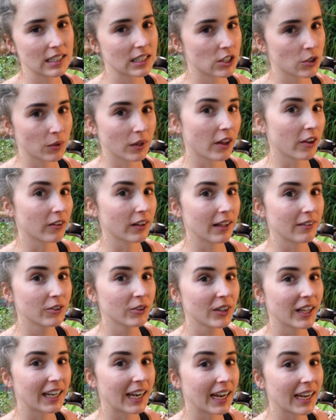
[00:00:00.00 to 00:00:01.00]
it to another
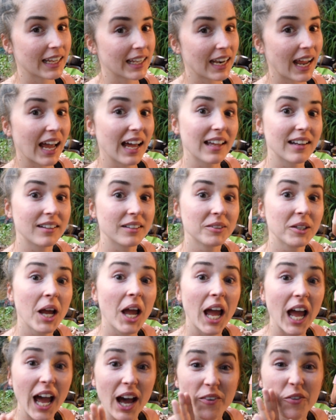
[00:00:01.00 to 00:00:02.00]
level, and I can add
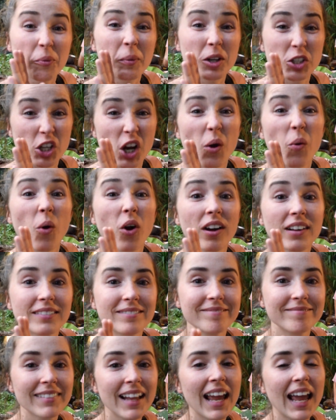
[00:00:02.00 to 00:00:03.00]
however much I want,
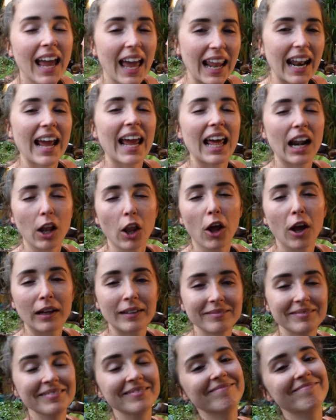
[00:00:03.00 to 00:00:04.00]
and I add a lot.
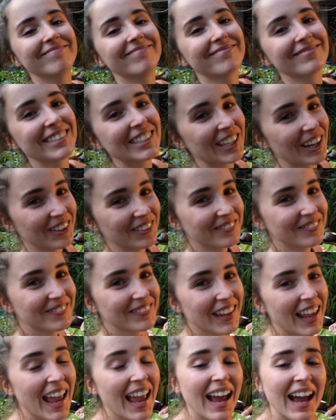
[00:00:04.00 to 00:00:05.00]
So,
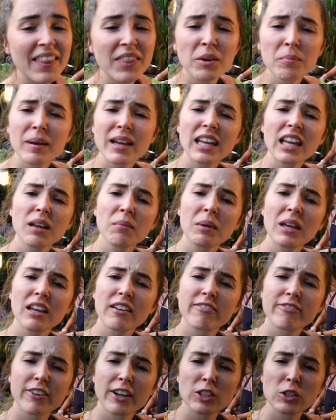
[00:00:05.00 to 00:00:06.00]
and they're making me a
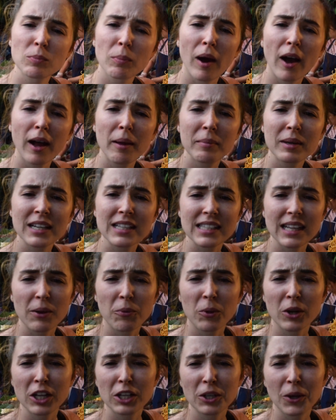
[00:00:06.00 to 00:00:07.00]
fresh pot because I
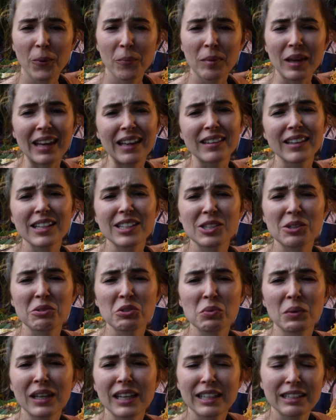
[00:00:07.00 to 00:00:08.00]
wanted no meat. That's so
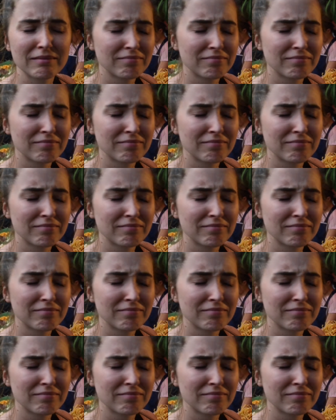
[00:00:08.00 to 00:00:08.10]
sweet.